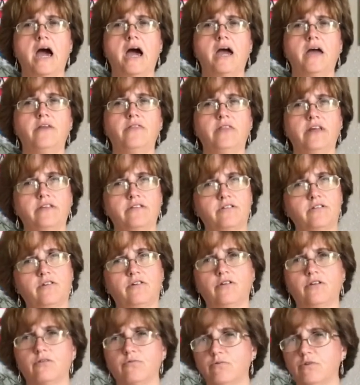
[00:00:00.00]
And they
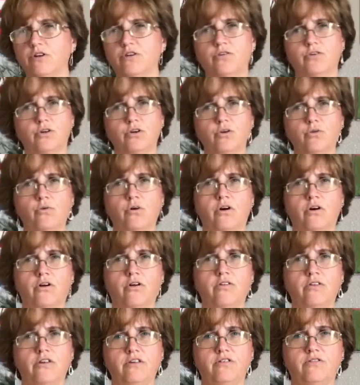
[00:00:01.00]
start to wonder, who
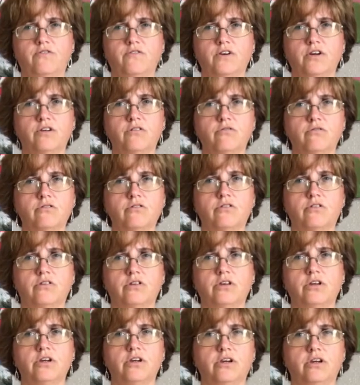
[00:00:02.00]
are these folks?